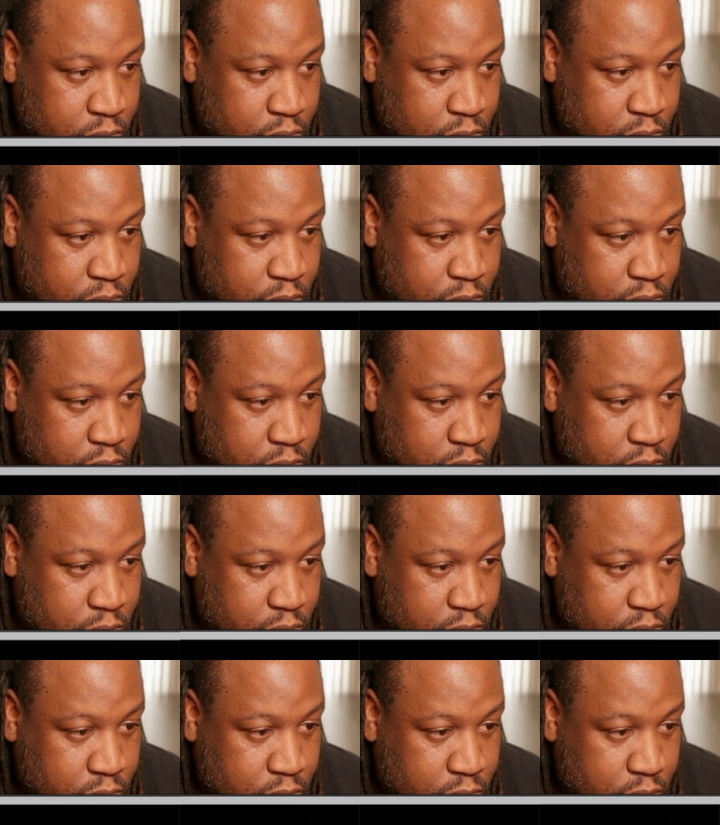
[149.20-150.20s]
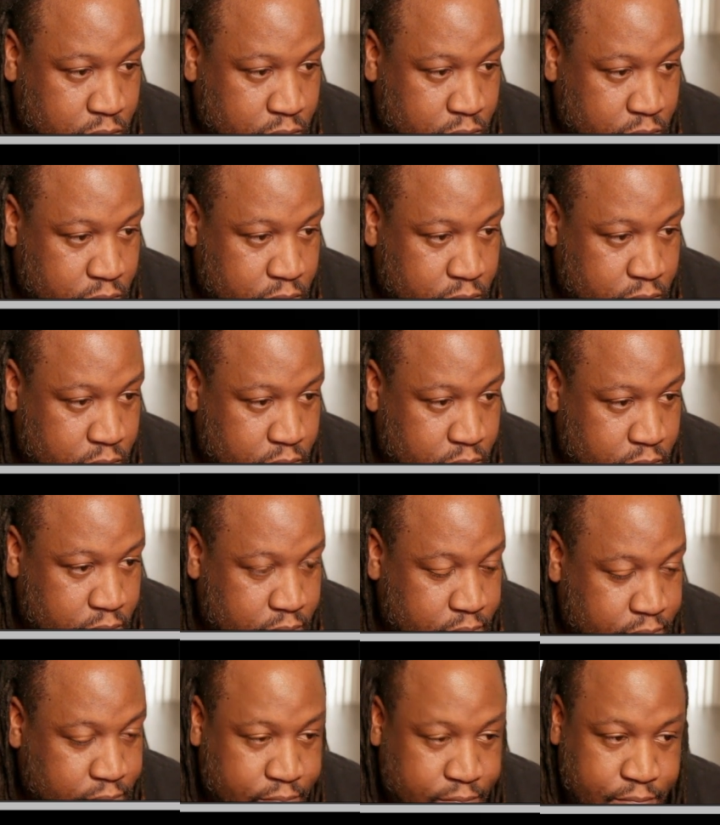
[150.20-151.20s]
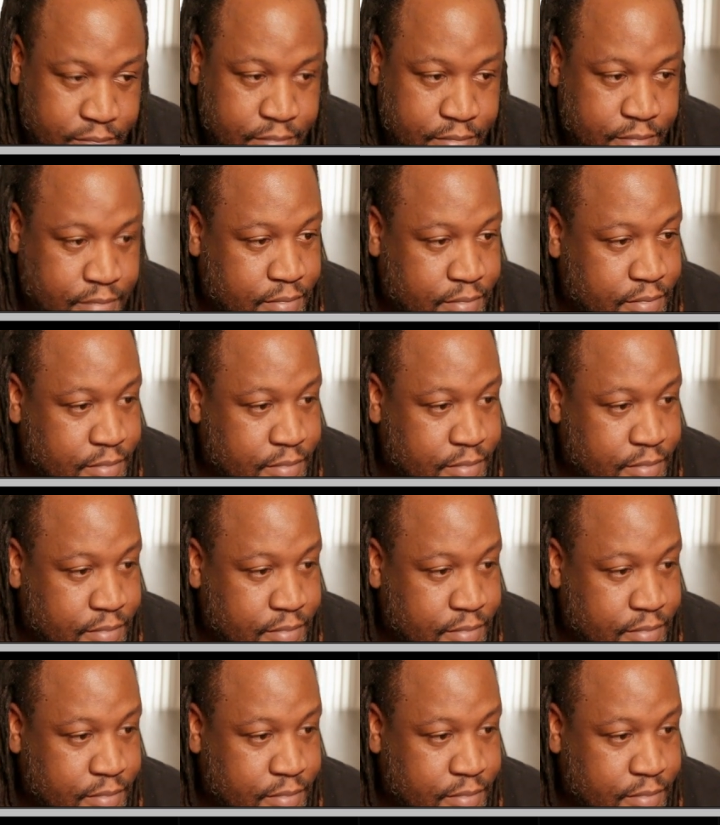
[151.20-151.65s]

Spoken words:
[no speech]